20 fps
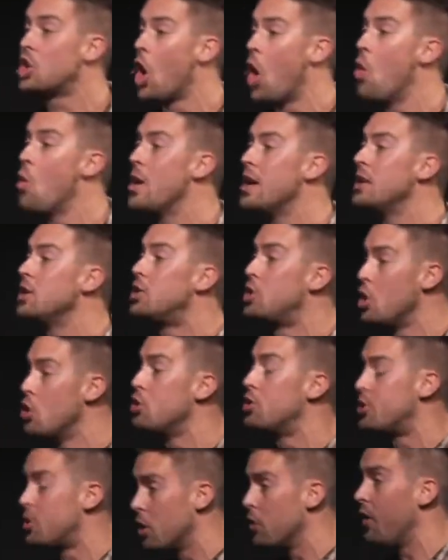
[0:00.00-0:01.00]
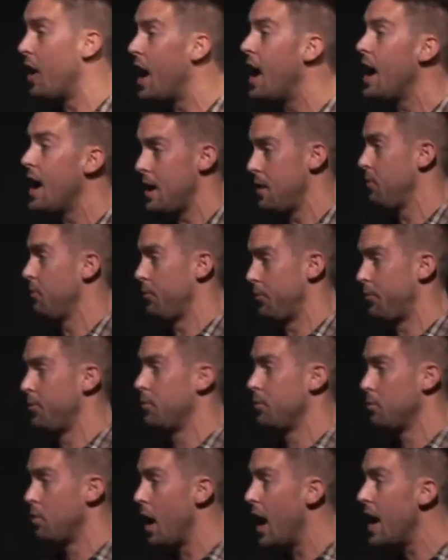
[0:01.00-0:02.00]
going to survive,
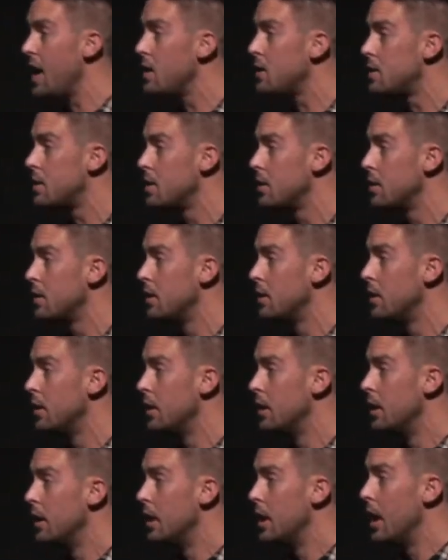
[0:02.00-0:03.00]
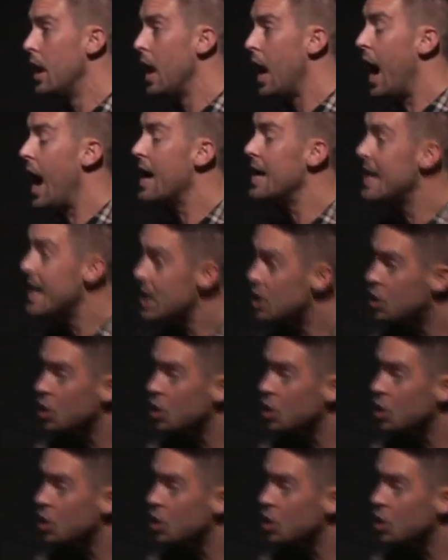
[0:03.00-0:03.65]
right? I need